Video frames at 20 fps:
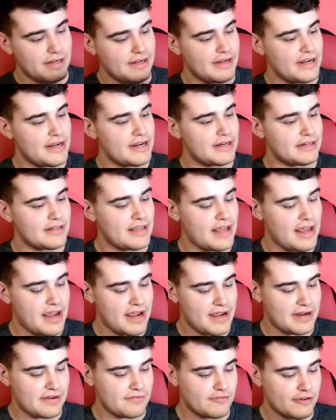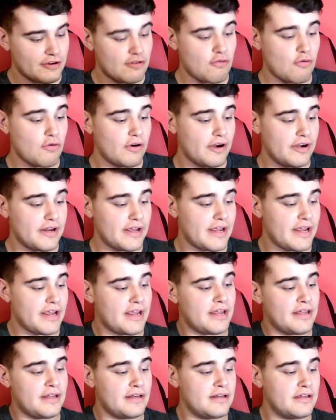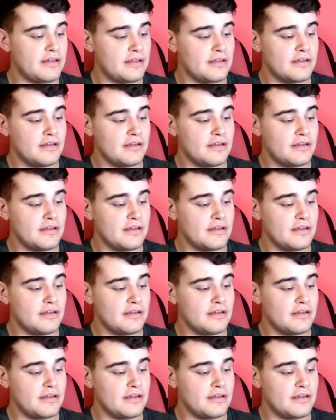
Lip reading: it can record in